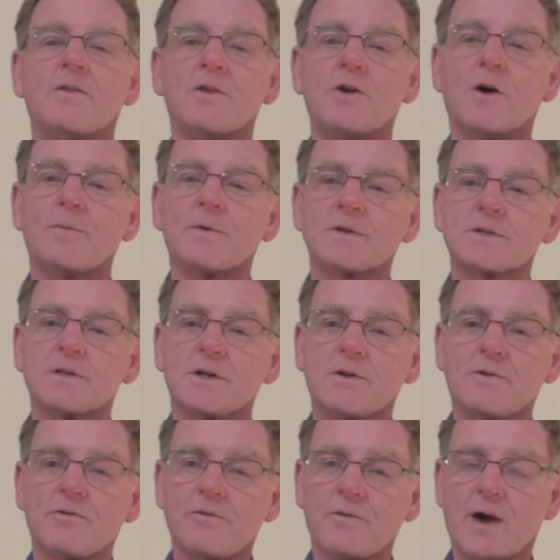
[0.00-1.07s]
the
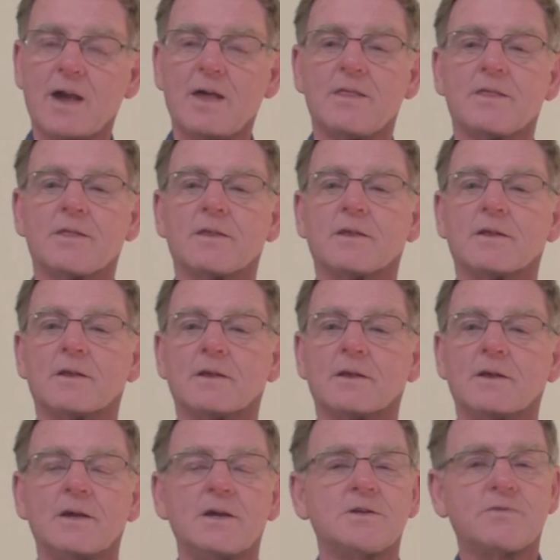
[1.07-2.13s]
opposite of faith
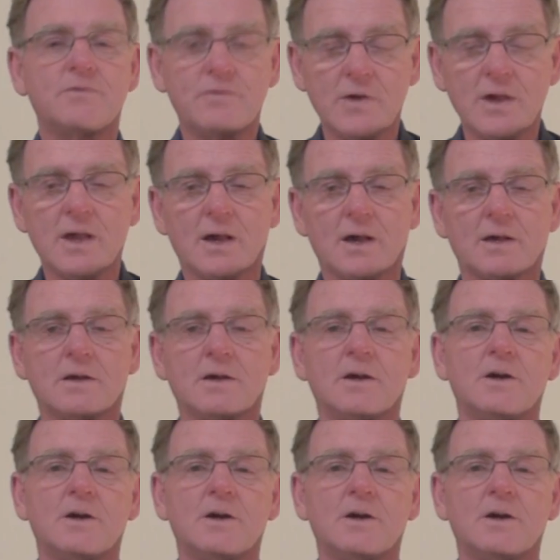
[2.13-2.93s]
is fear.